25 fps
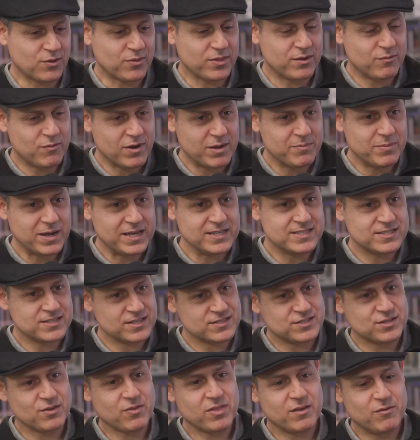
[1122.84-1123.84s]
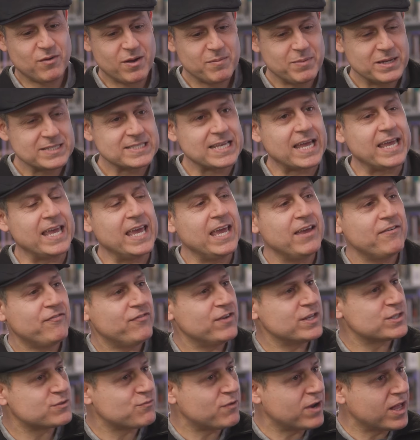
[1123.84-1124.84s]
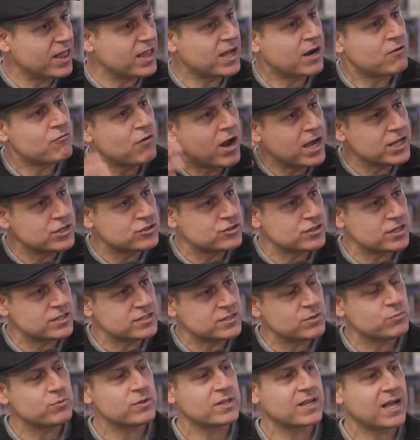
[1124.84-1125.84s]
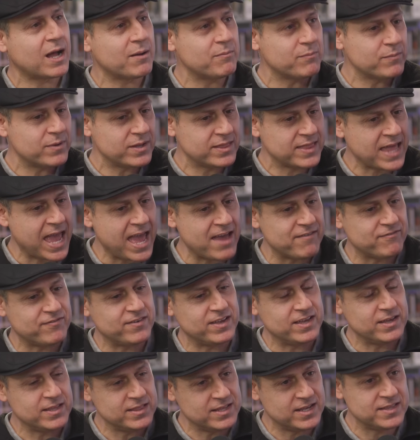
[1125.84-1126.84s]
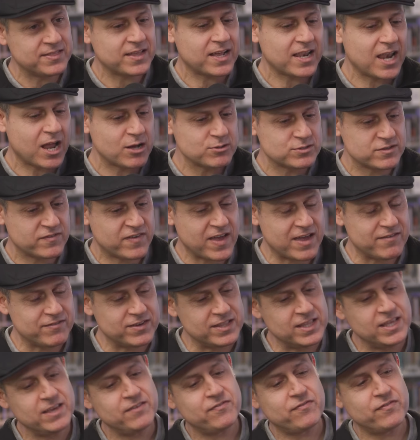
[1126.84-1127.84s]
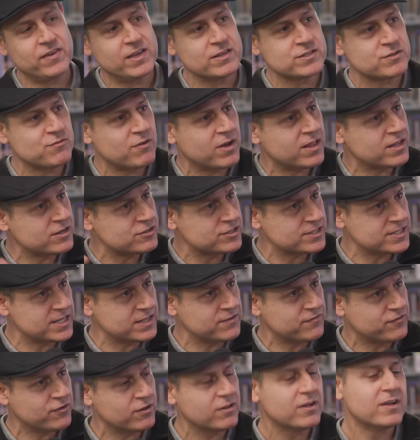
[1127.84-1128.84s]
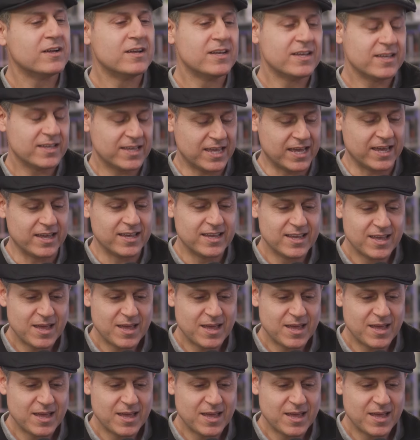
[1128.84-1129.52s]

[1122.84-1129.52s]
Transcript: So the rabbi say, if Israel are righteous, he would come in heaven, in the clouds of heaven. If Israel are sinful, yeah.